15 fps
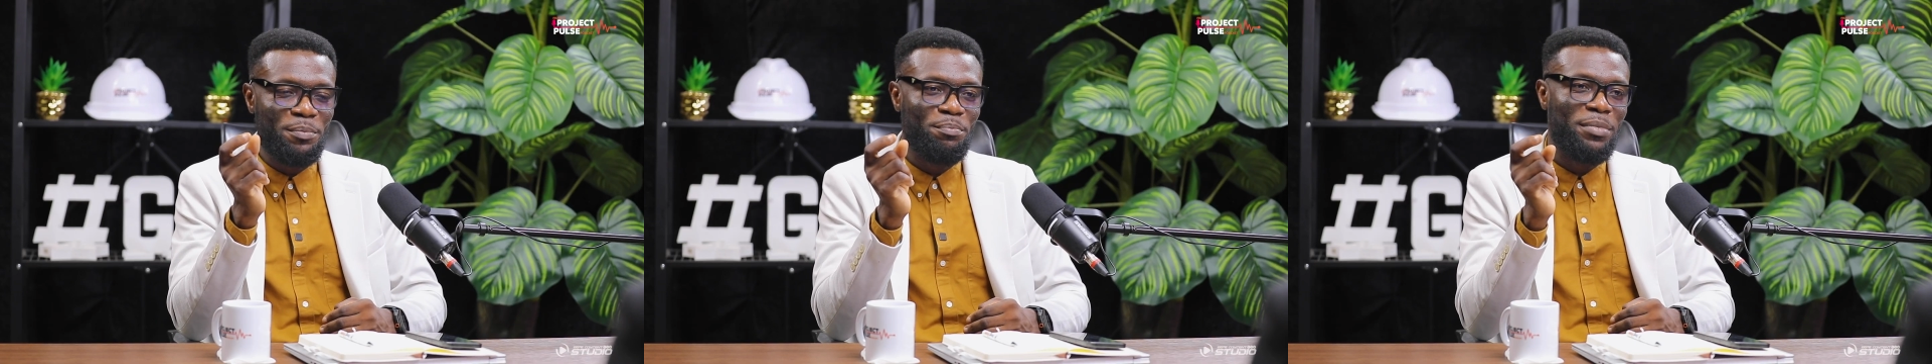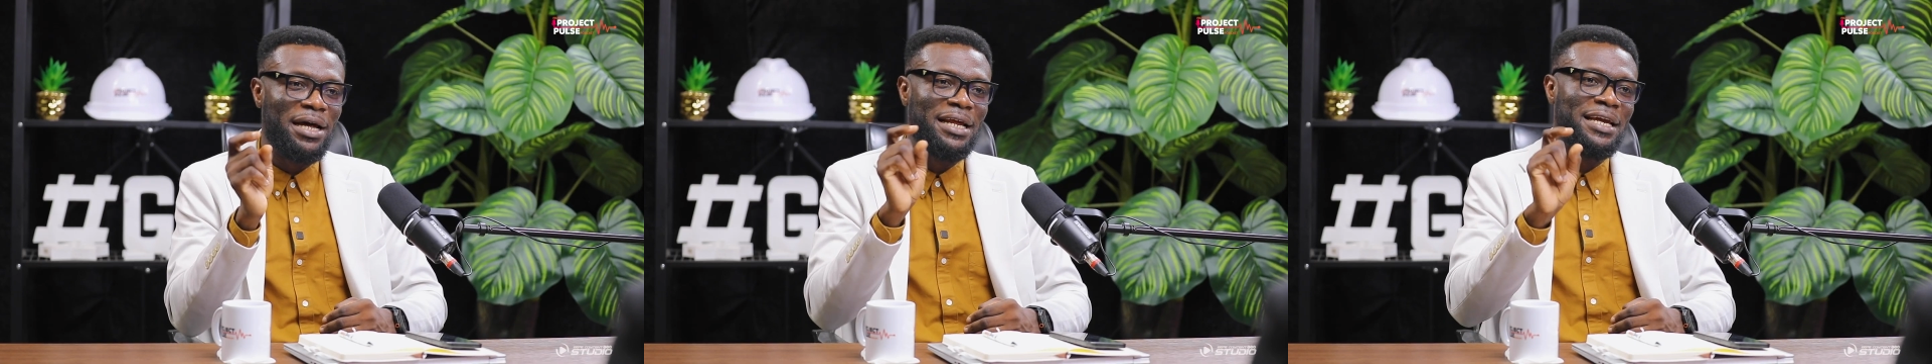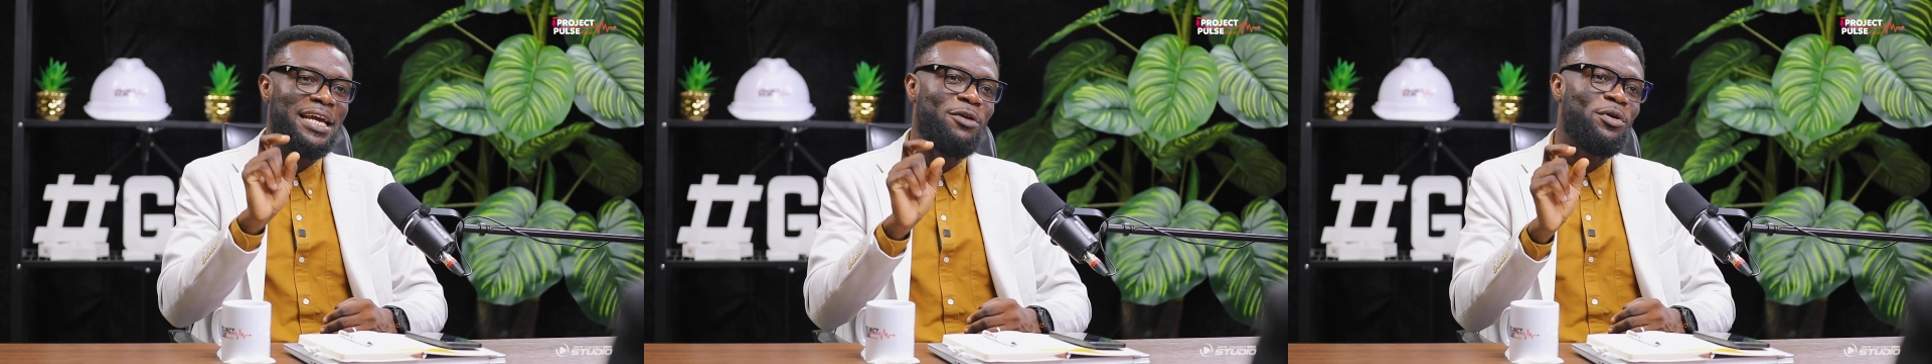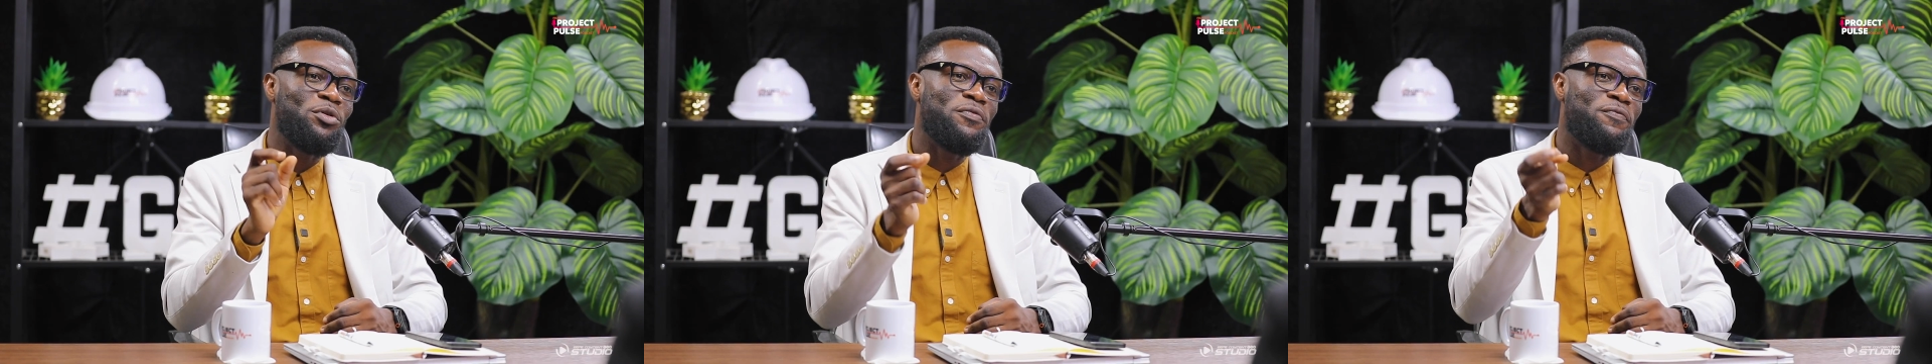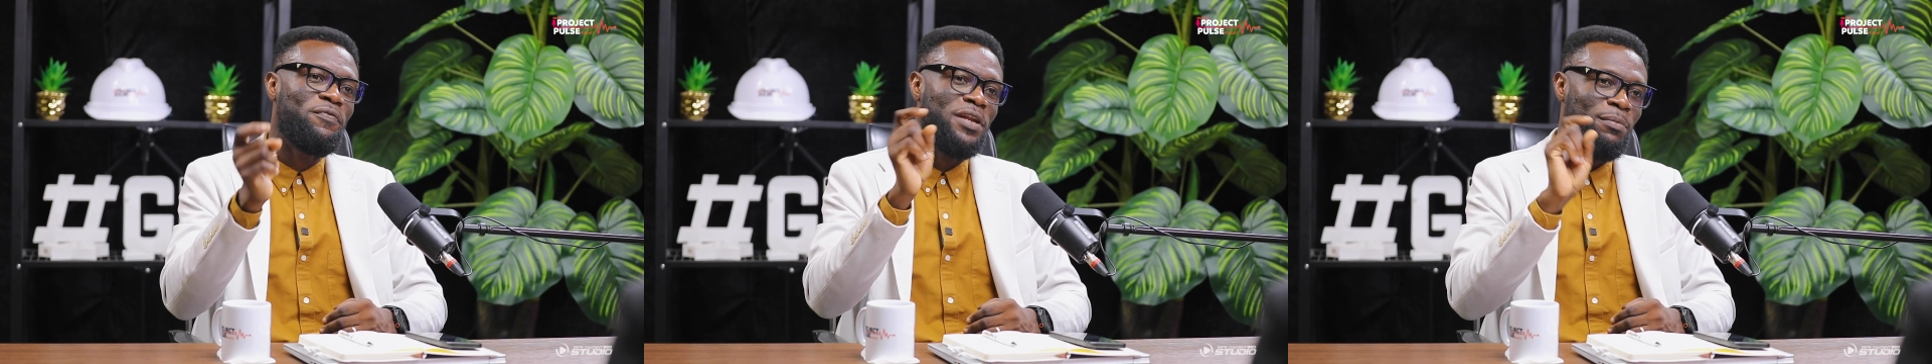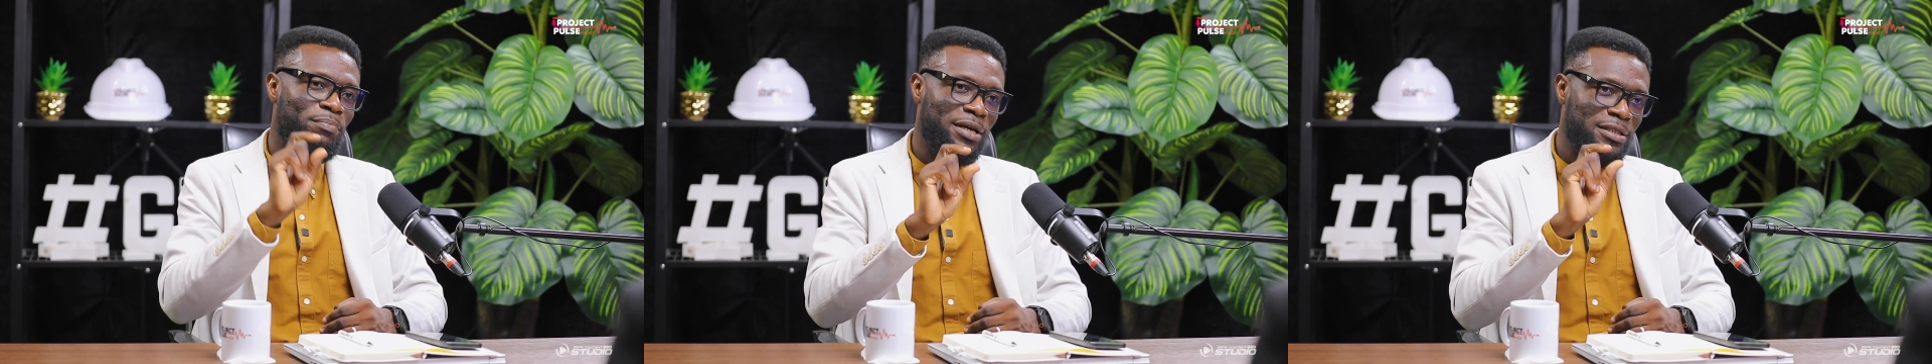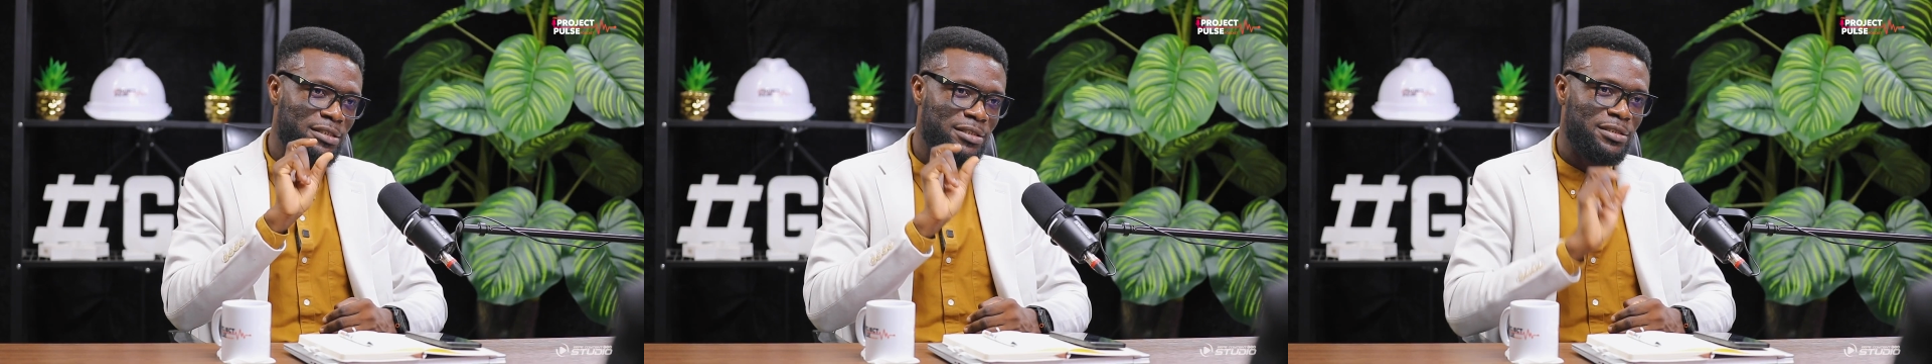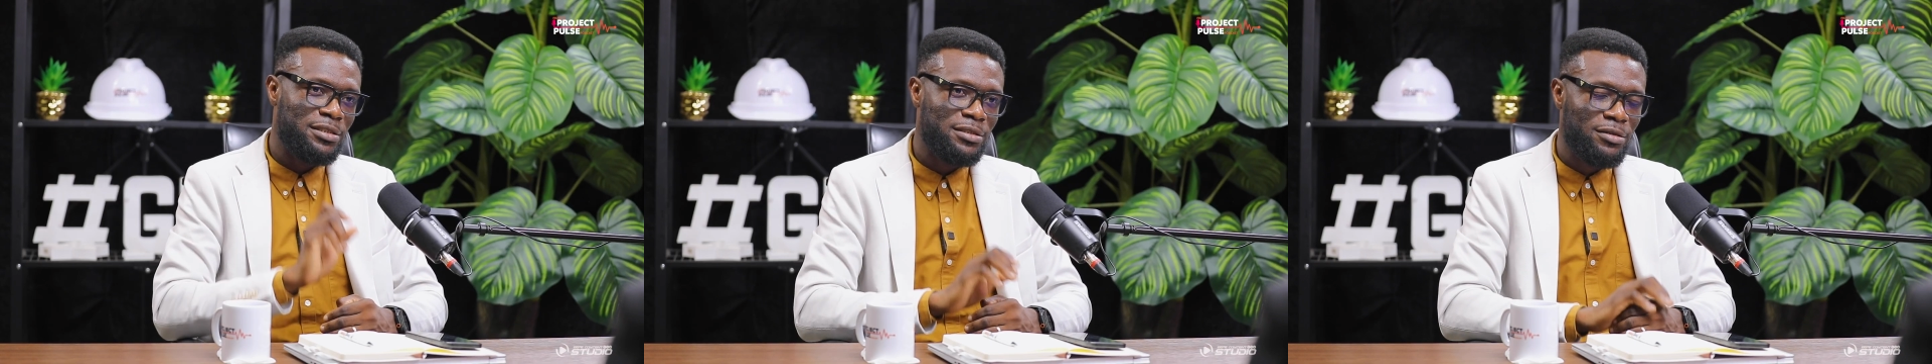But again, when you flip
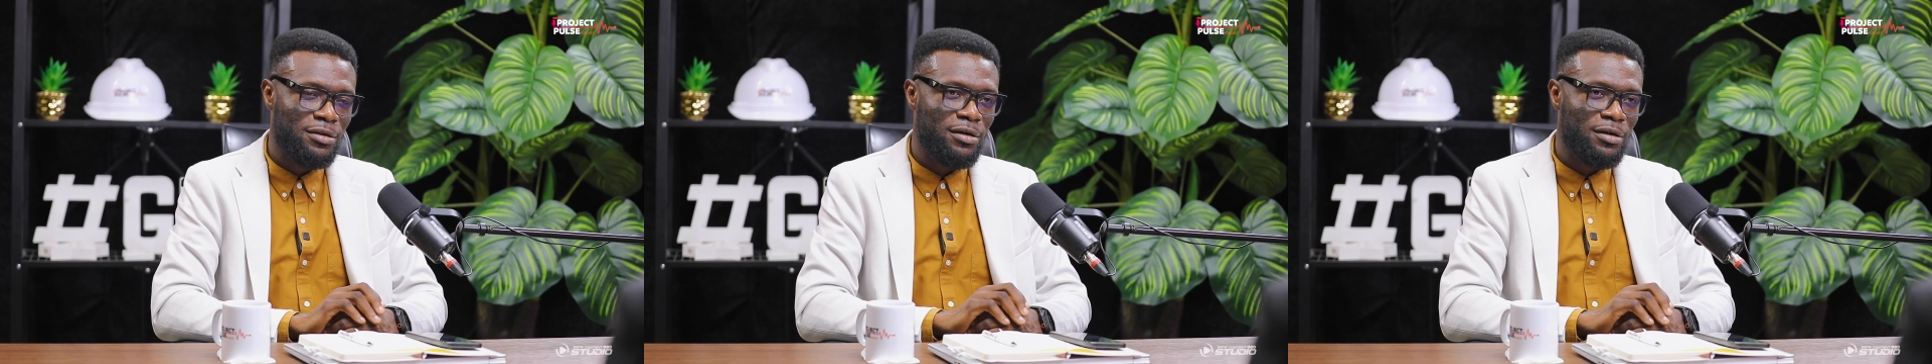it